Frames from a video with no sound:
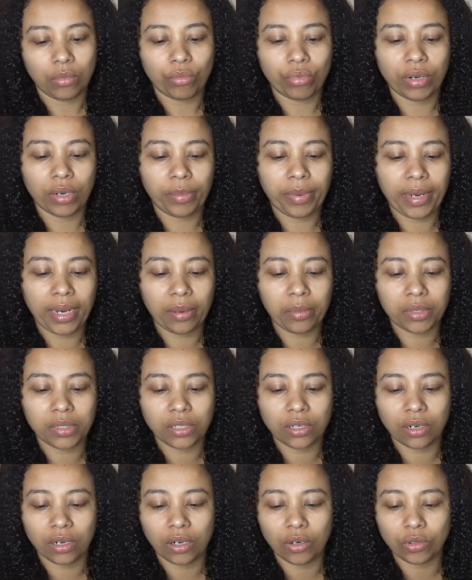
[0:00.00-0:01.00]
Prepare
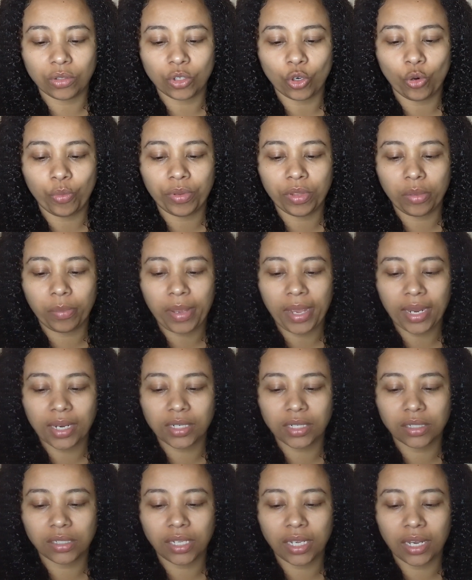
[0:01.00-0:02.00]
materials. Open the package
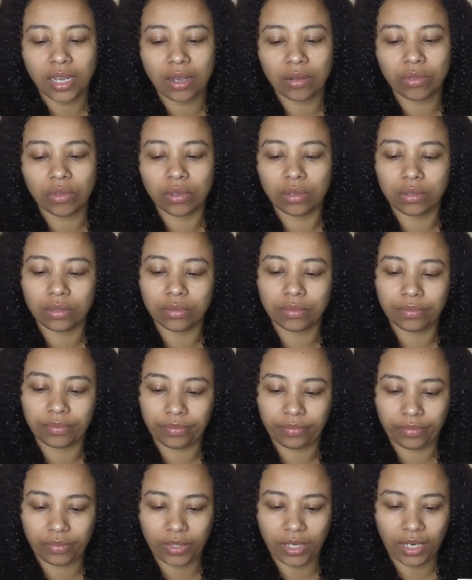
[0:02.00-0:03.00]
and take out the
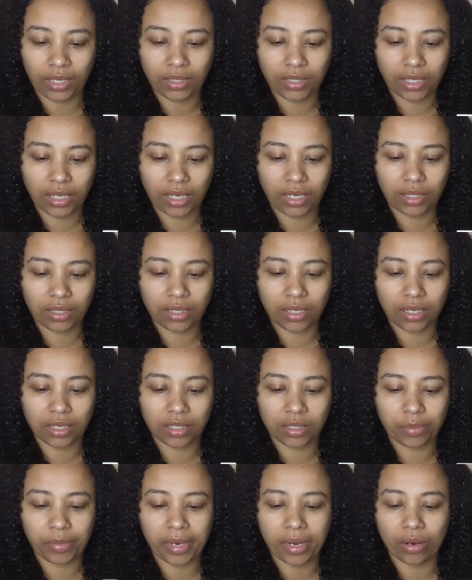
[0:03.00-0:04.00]
19
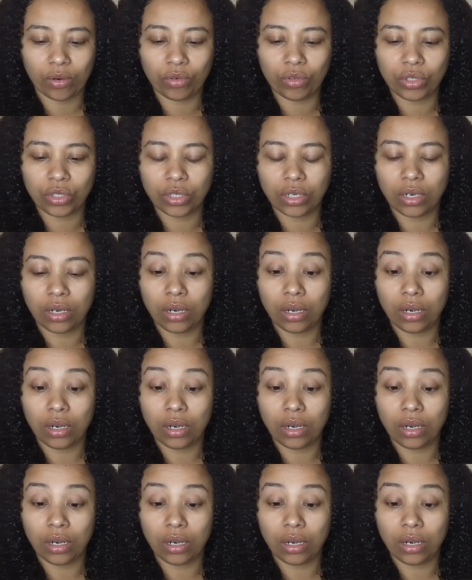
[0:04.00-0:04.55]
test pouch.